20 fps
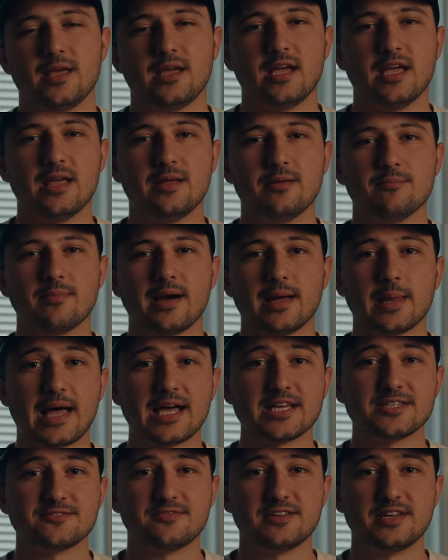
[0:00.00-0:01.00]
In my
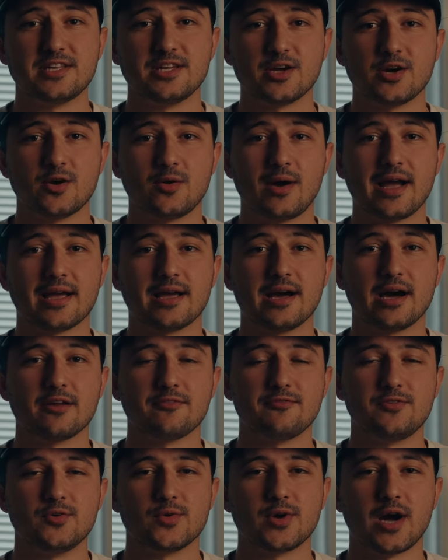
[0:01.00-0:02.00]
last video, I got a
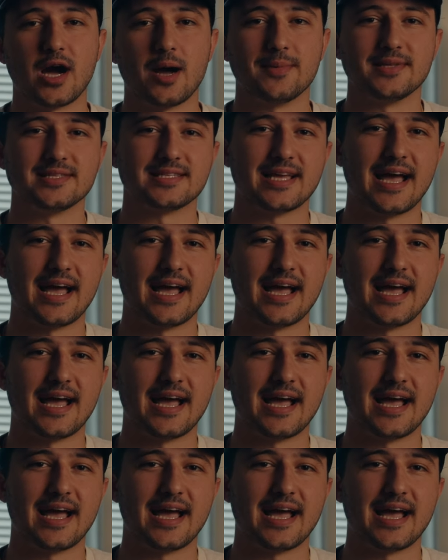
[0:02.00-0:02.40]
few comments